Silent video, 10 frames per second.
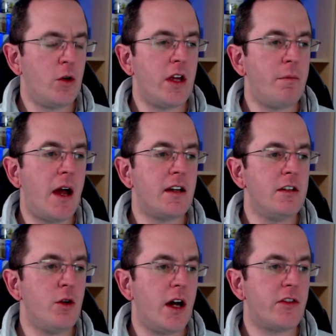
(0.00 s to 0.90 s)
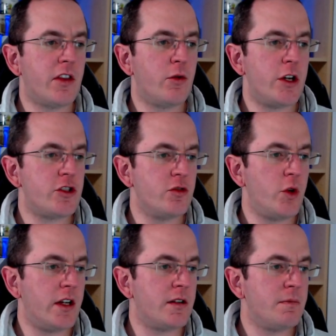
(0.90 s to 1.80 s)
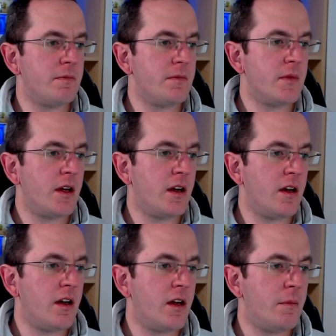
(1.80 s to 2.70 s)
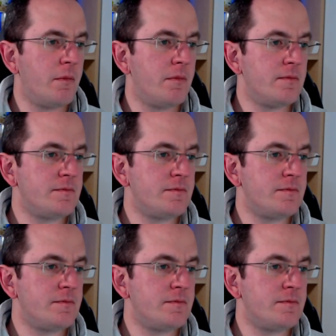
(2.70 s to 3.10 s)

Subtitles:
yeah, Michael, you asked the question, right? And